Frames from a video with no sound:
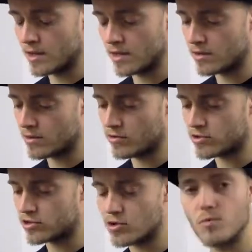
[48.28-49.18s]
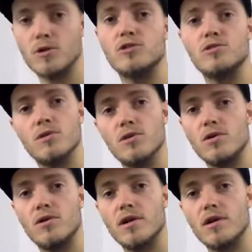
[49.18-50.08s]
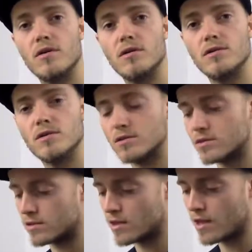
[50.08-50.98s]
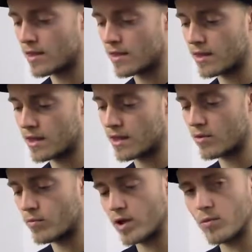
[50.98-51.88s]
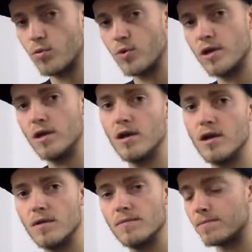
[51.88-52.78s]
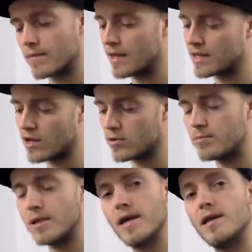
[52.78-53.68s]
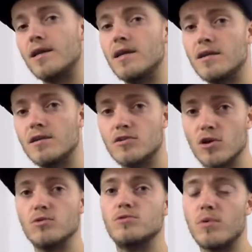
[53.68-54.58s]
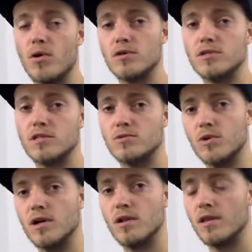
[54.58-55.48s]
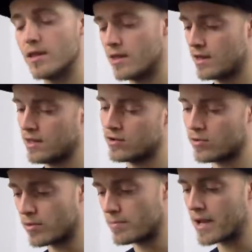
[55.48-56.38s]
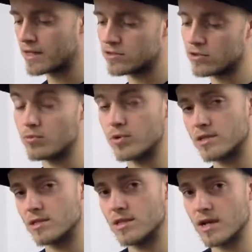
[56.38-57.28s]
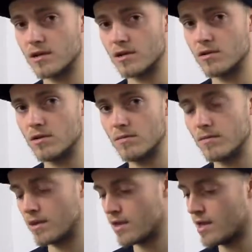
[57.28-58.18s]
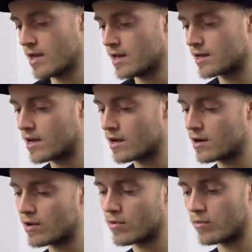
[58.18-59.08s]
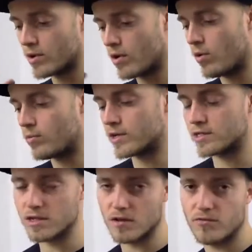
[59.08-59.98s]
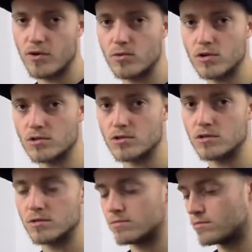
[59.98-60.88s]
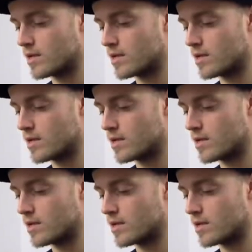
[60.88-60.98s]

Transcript: And there's so much to learn there. And when we kind of blend in those parts as well, the mental with the technical, then we always stay focused